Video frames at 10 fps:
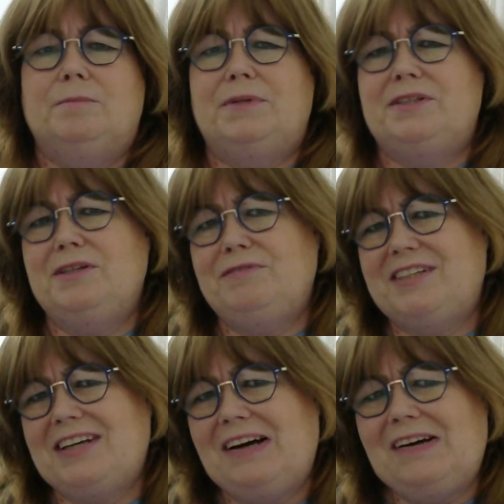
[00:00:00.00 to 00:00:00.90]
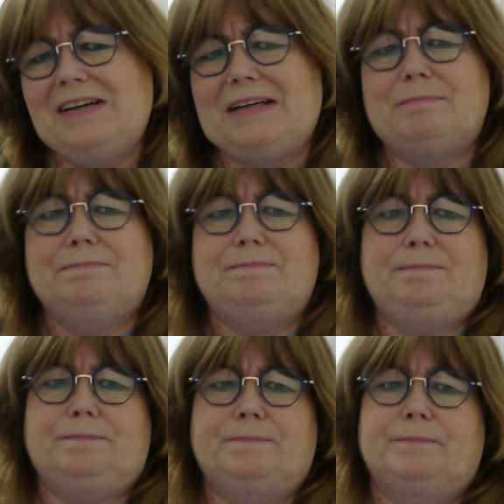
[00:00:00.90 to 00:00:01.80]
But over time,
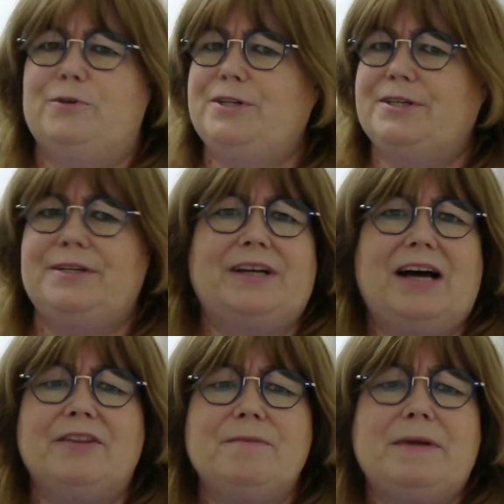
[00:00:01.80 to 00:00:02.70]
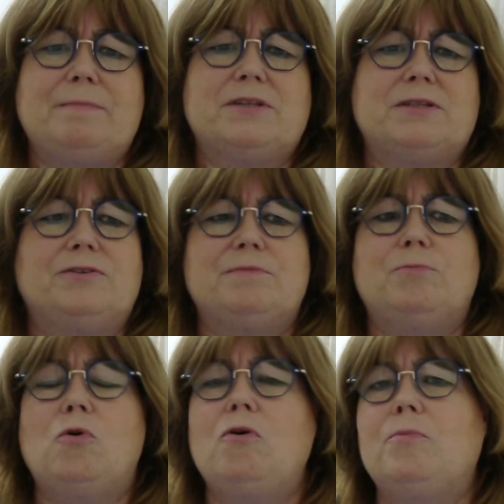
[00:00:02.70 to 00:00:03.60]
Britain and other members lost
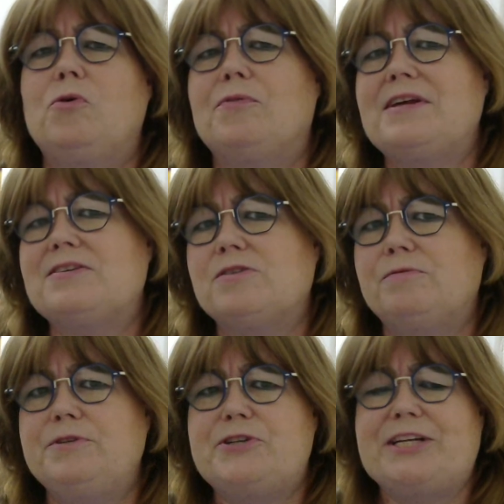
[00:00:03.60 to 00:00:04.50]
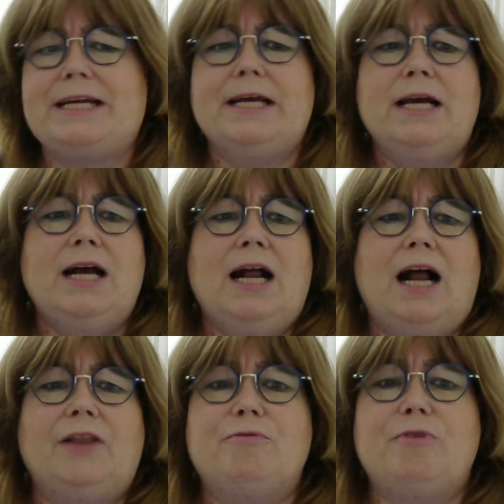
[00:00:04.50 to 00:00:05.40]
more and more of their sovereignty
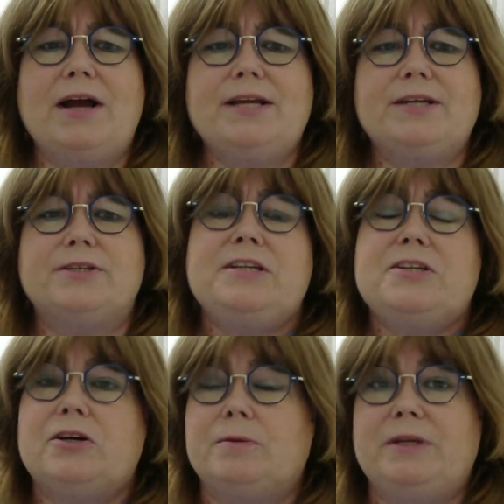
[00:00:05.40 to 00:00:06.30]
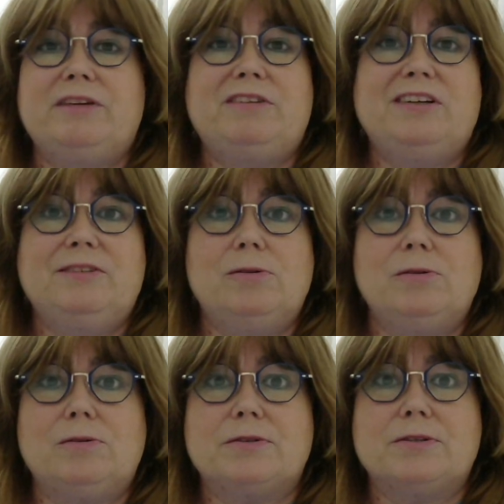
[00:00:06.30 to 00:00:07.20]
and the right to determine their own
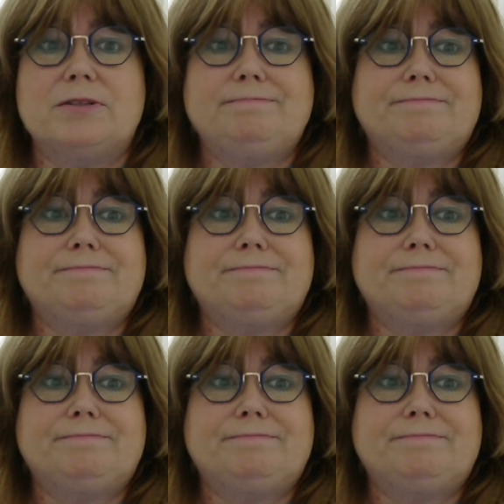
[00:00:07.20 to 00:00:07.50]
laws.